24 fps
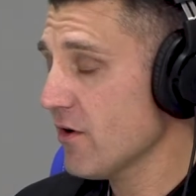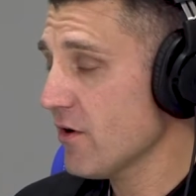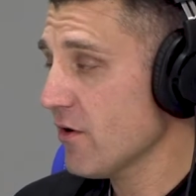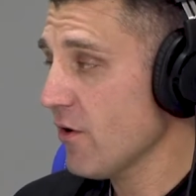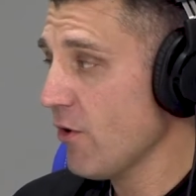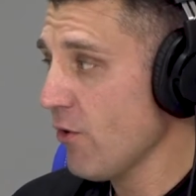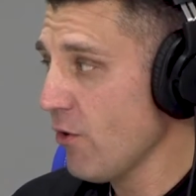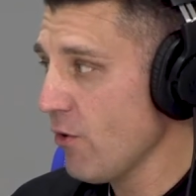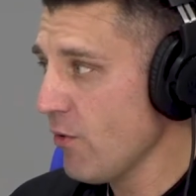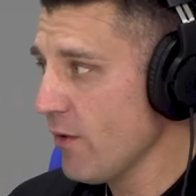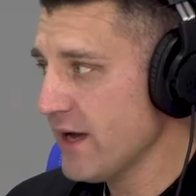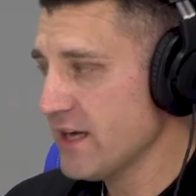
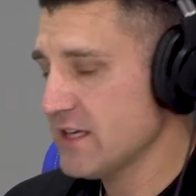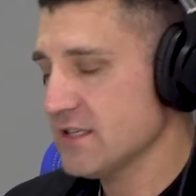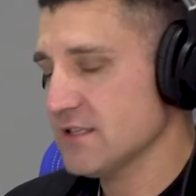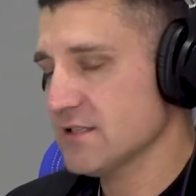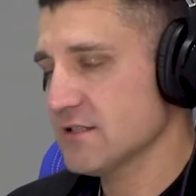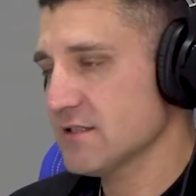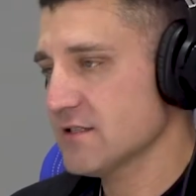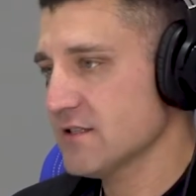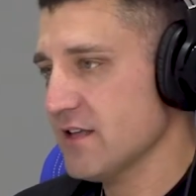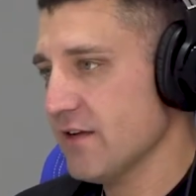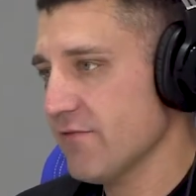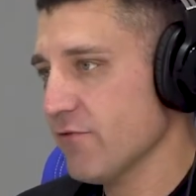
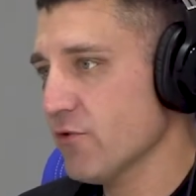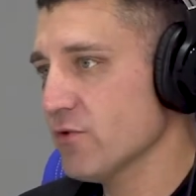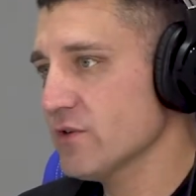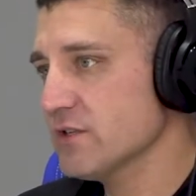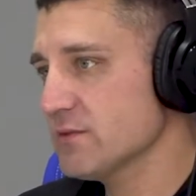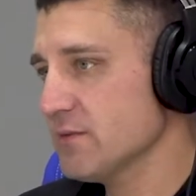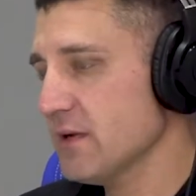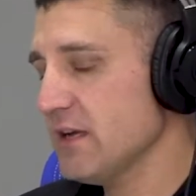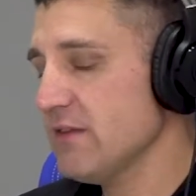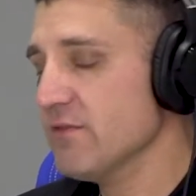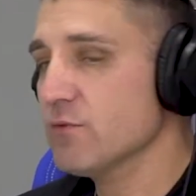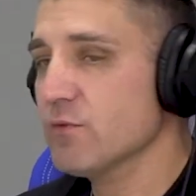always,
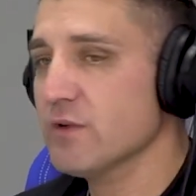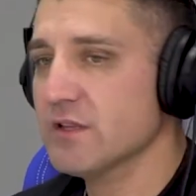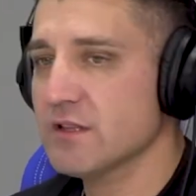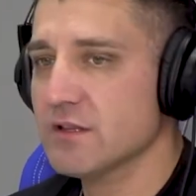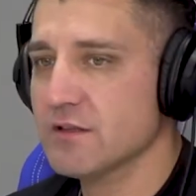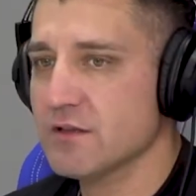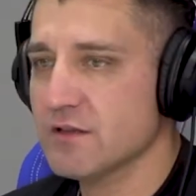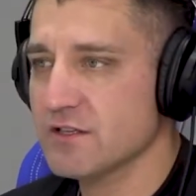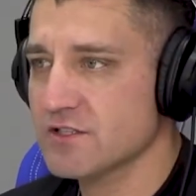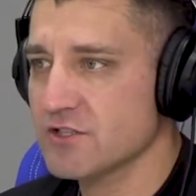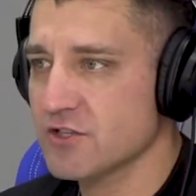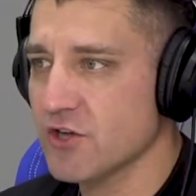even
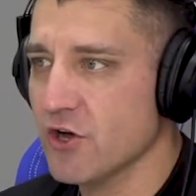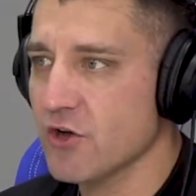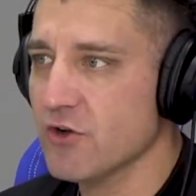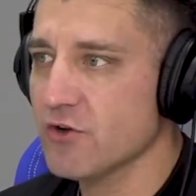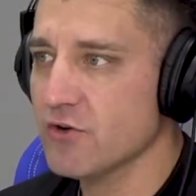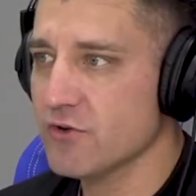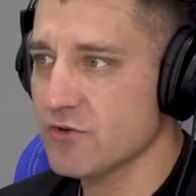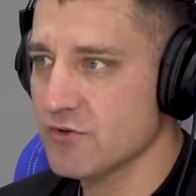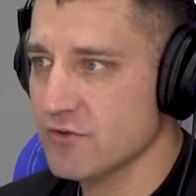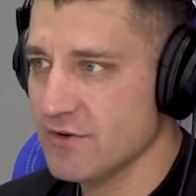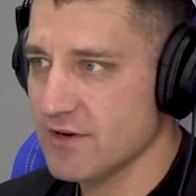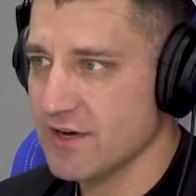when there's no
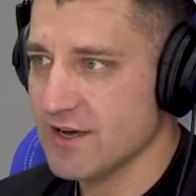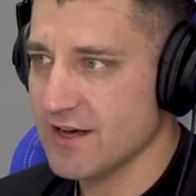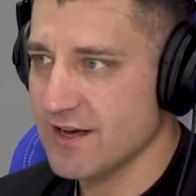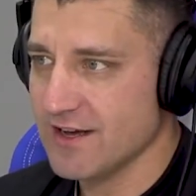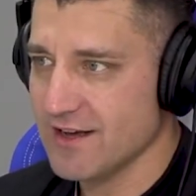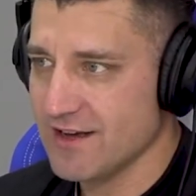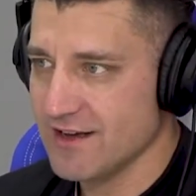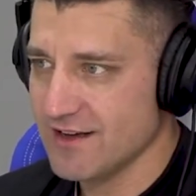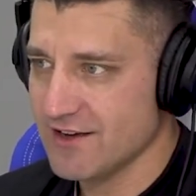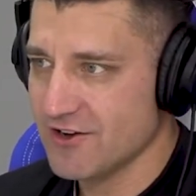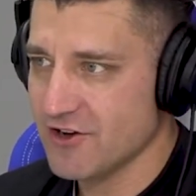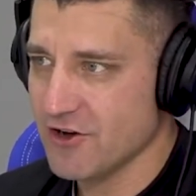
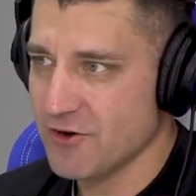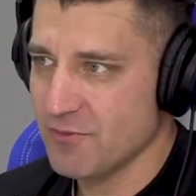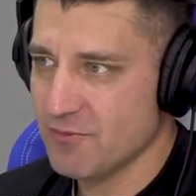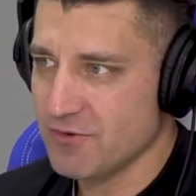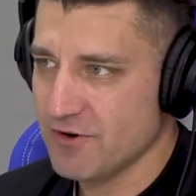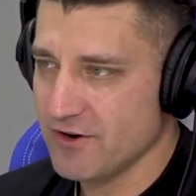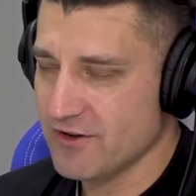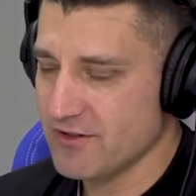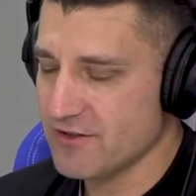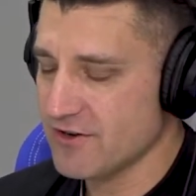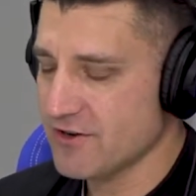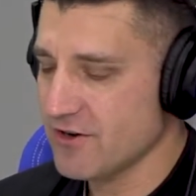
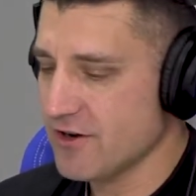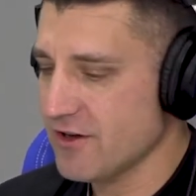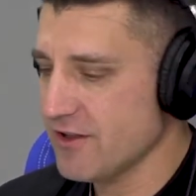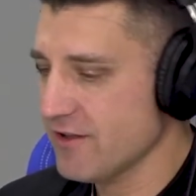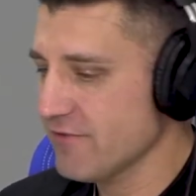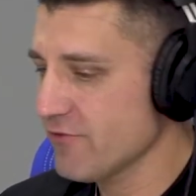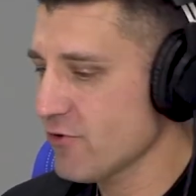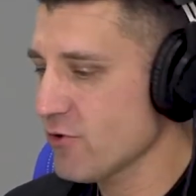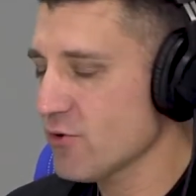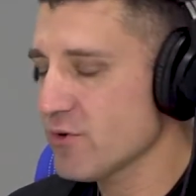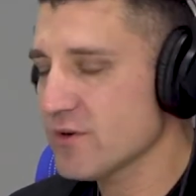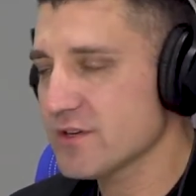GoPro in the car,
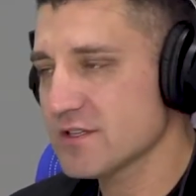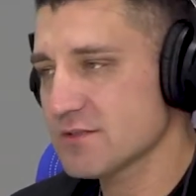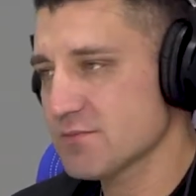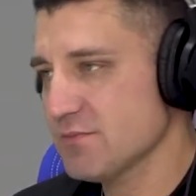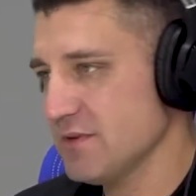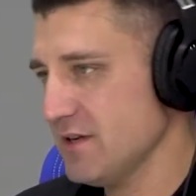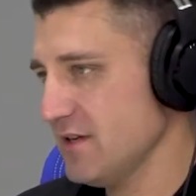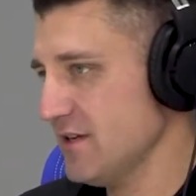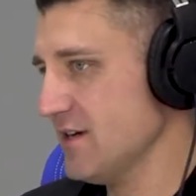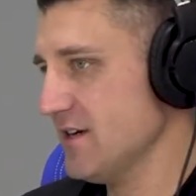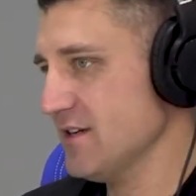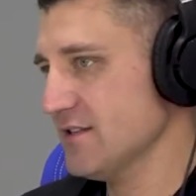they've always
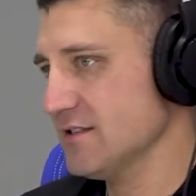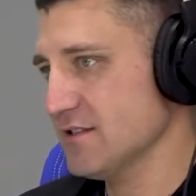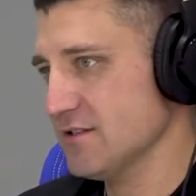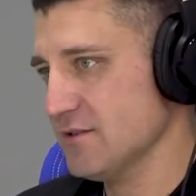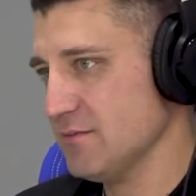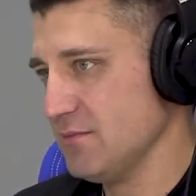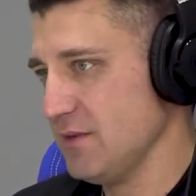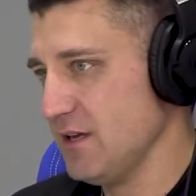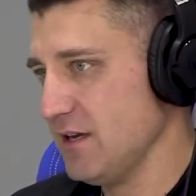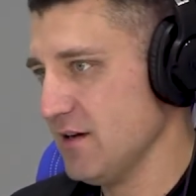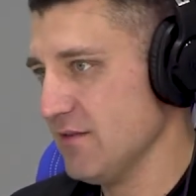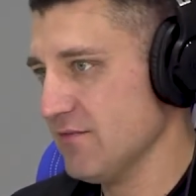been nice
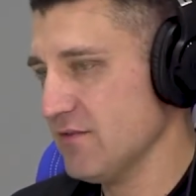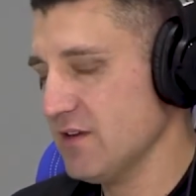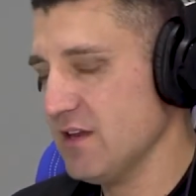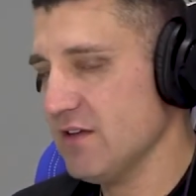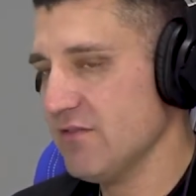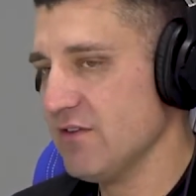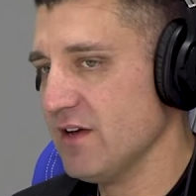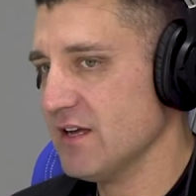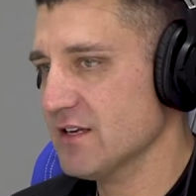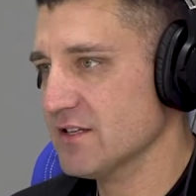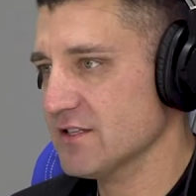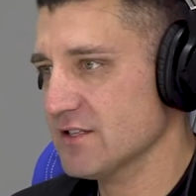to me. I've
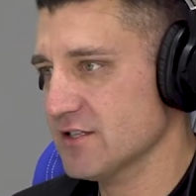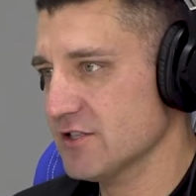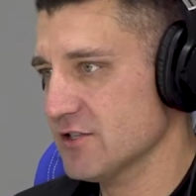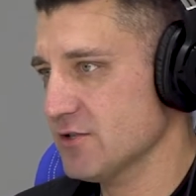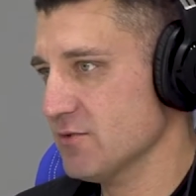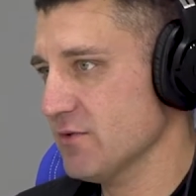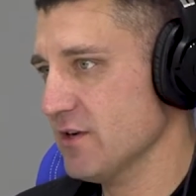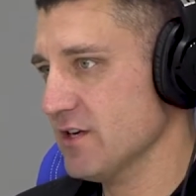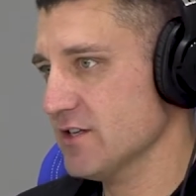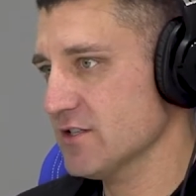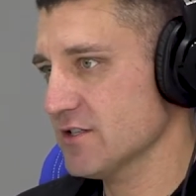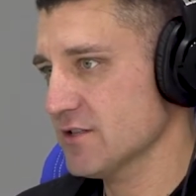never had a
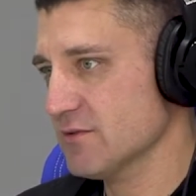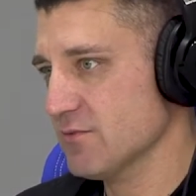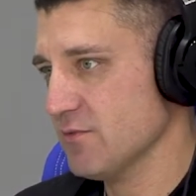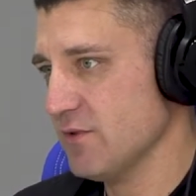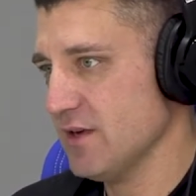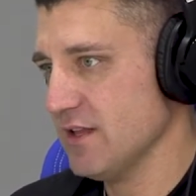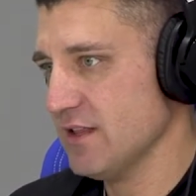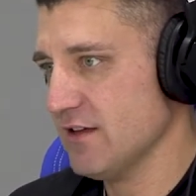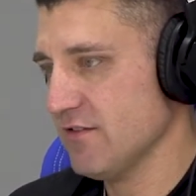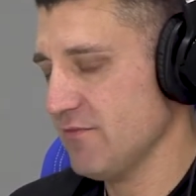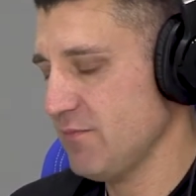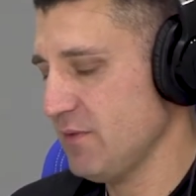situation
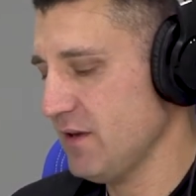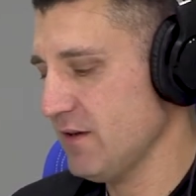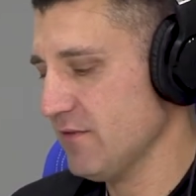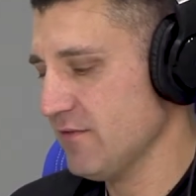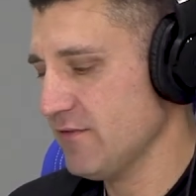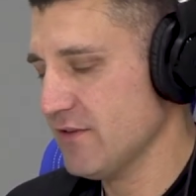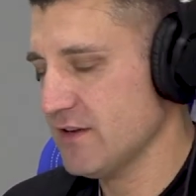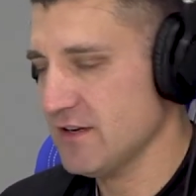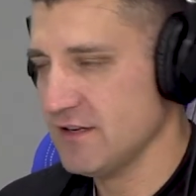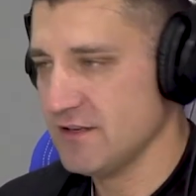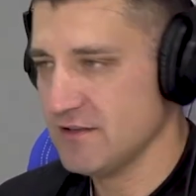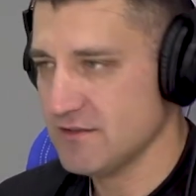where they've been
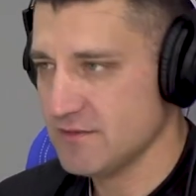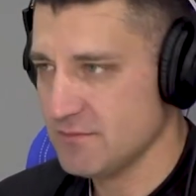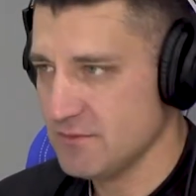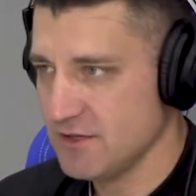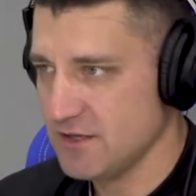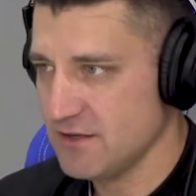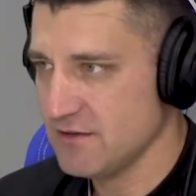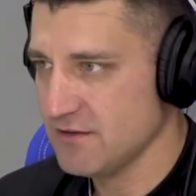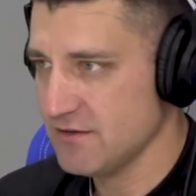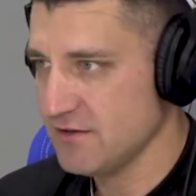funny to me.